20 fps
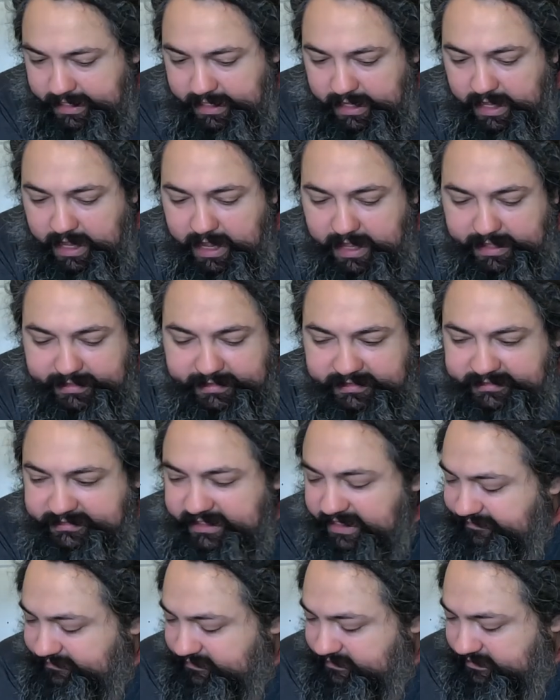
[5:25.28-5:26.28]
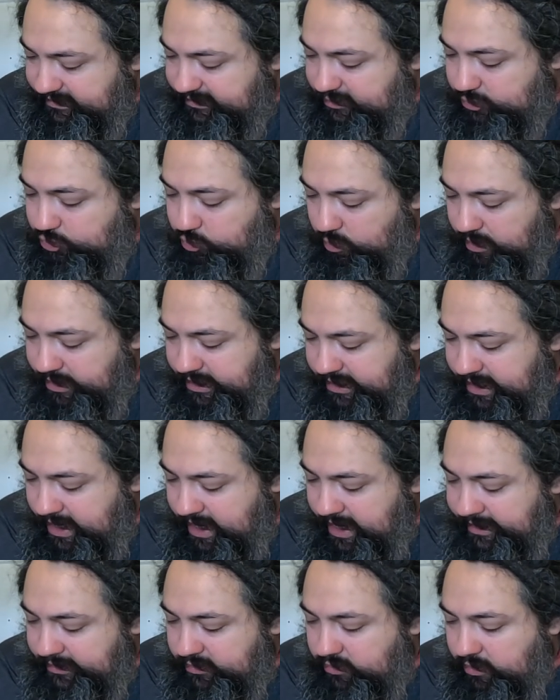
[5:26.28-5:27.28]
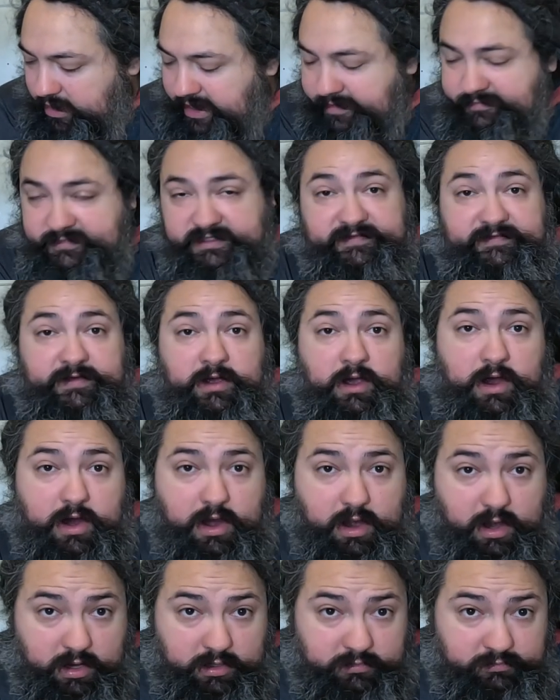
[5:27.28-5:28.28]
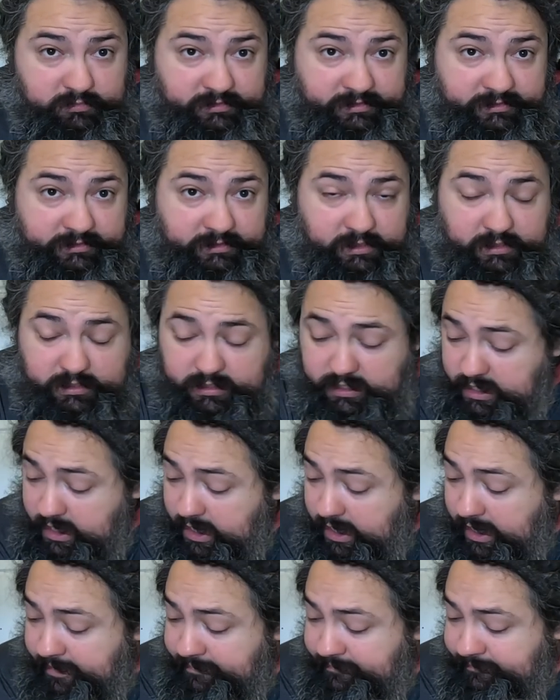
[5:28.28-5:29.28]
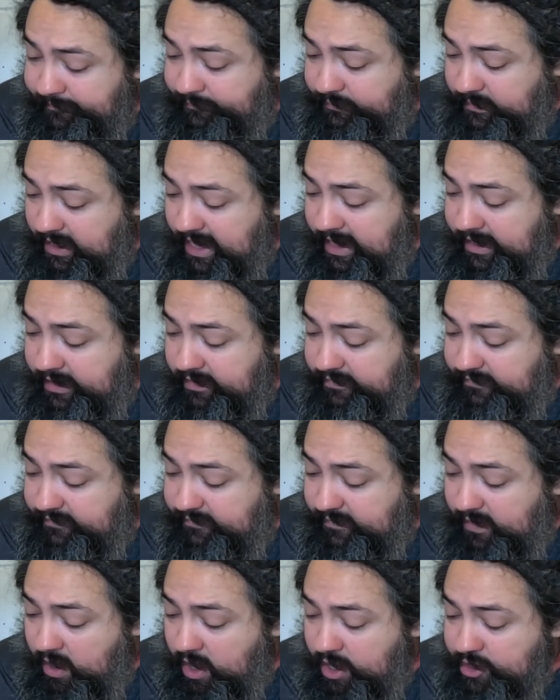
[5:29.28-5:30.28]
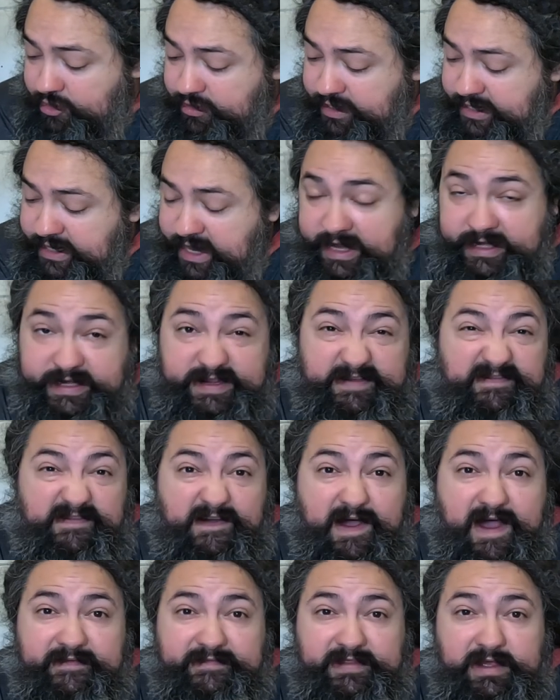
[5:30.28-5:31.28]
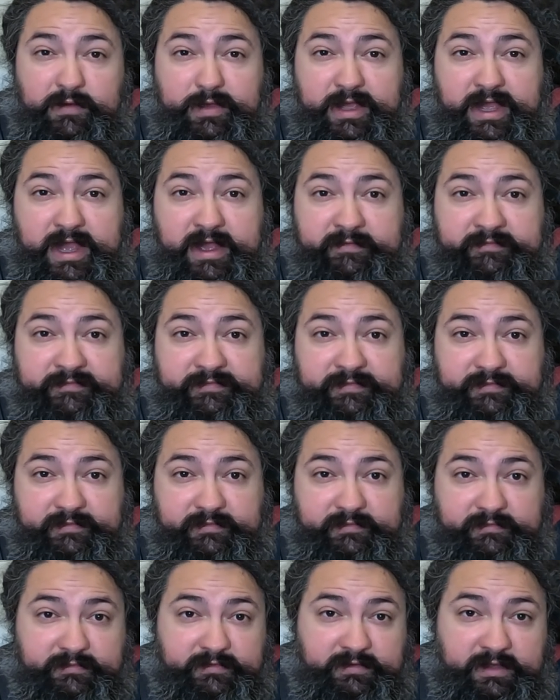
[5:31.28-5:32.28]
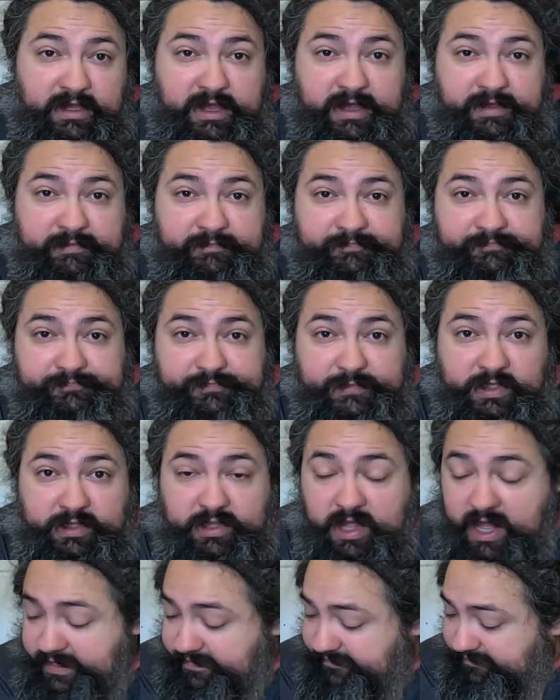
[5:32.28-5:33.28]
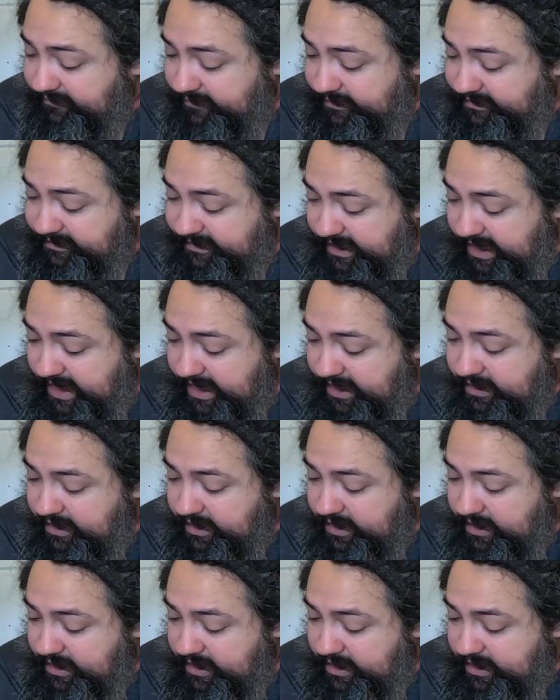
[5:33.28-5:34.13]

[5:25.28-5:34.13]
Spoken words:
This gives us 29 grams of carbs out of 195 that we have allotted for today.